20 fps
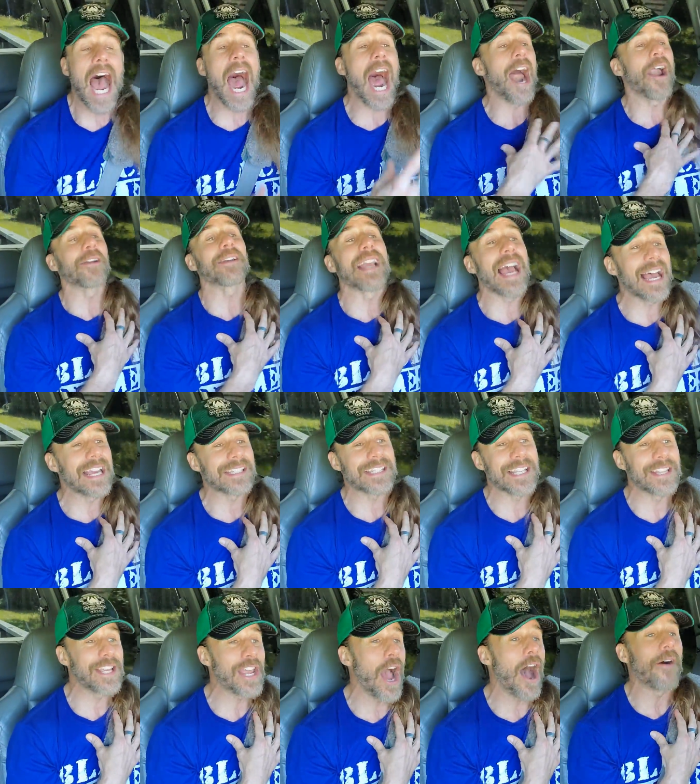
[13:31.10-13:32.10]
Our guy's
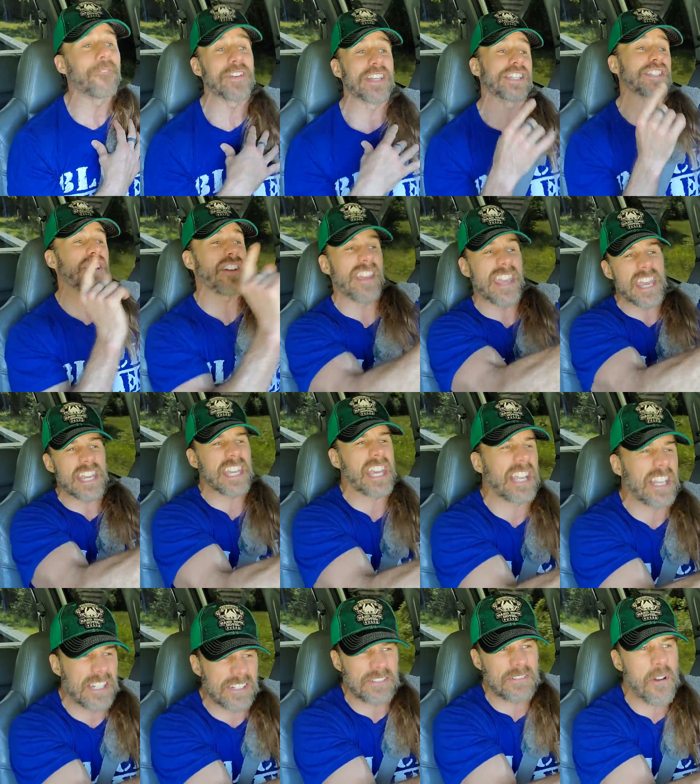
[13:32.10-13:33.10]
in the office so he
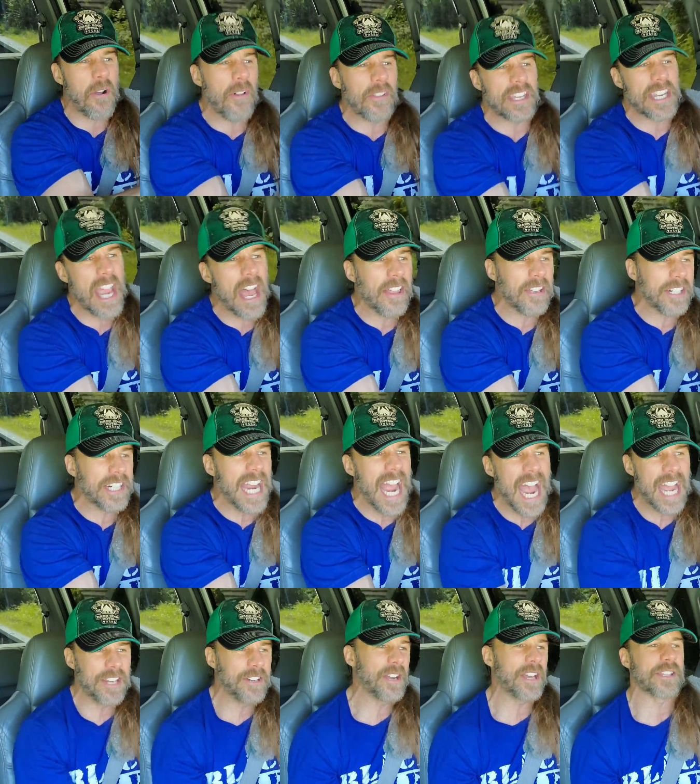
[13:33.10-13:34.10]
can control the other
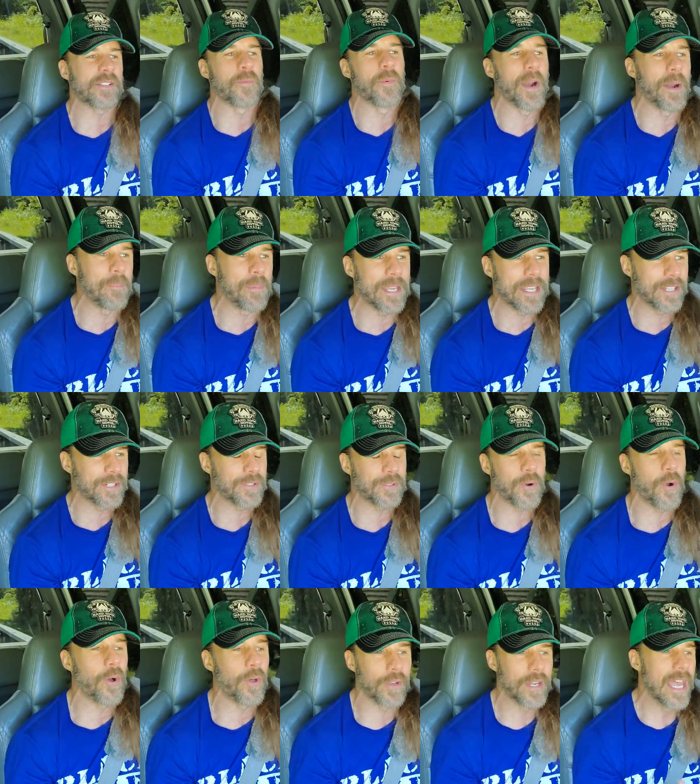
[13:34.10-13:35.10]
guy who doesn't want to be
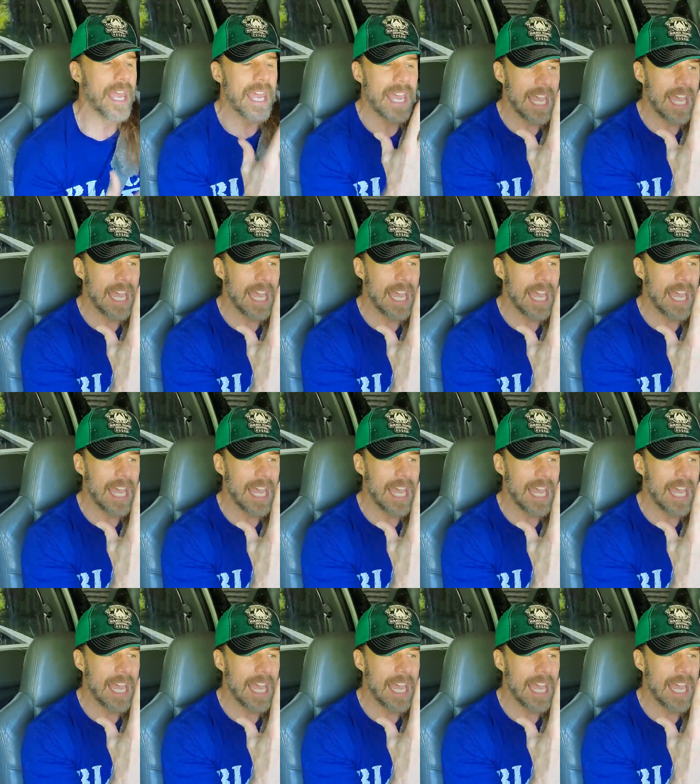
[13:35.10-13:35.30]
controlled.